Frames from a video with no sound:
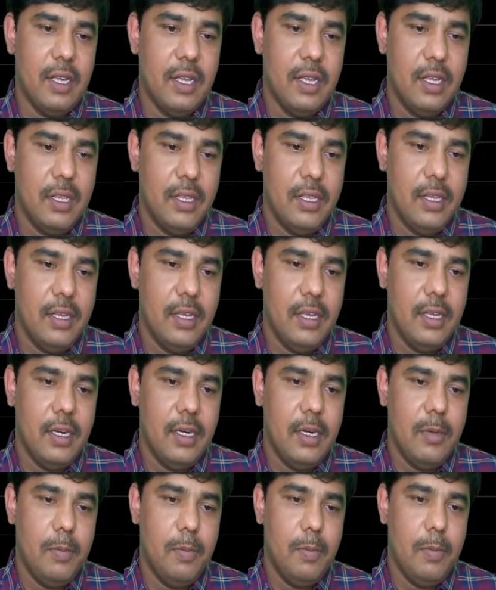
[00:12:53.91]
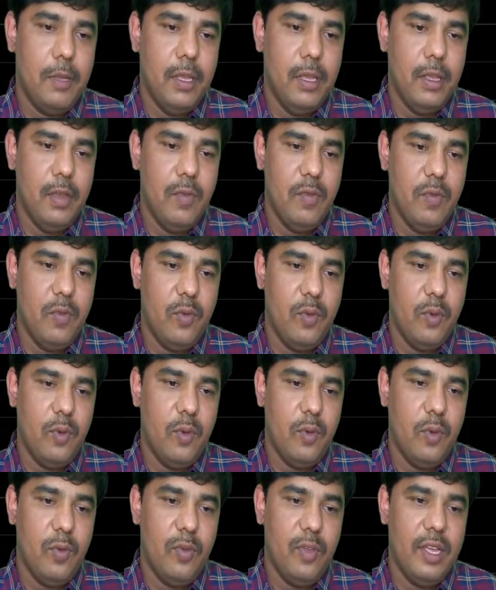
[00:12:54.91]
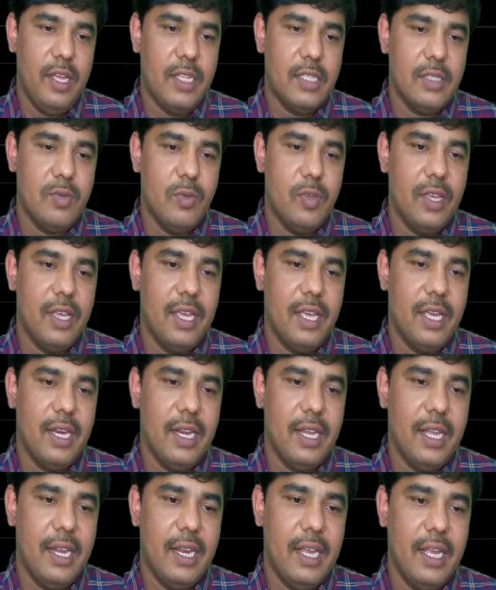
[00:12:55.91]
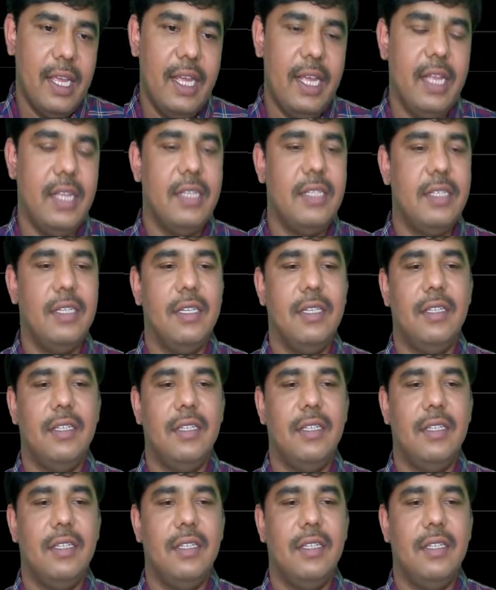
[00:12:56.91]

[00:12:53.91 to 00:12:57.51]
8p4 ways we can arrange.